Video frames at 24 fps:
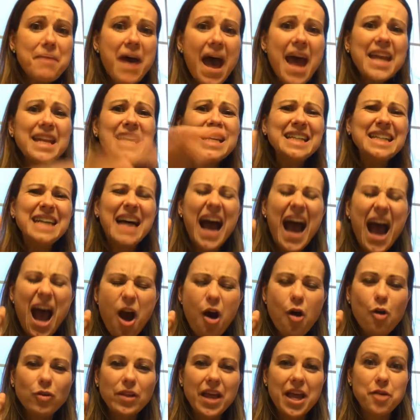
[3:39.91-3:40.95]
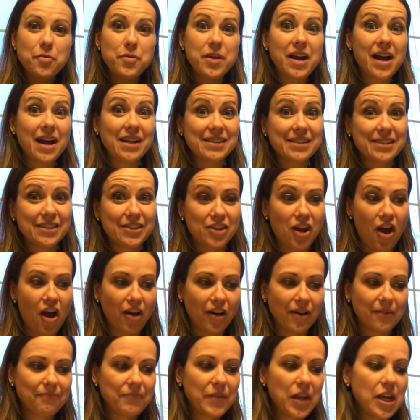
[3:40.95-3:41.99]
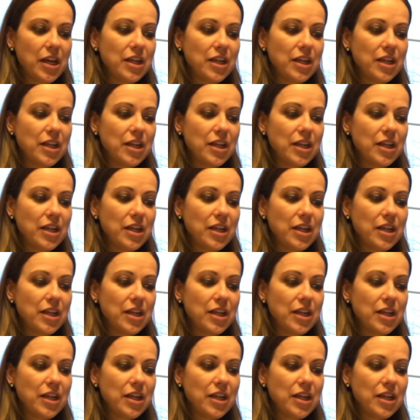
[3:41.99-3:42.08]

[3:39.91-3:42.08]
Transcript: been. Ow, like we got stung.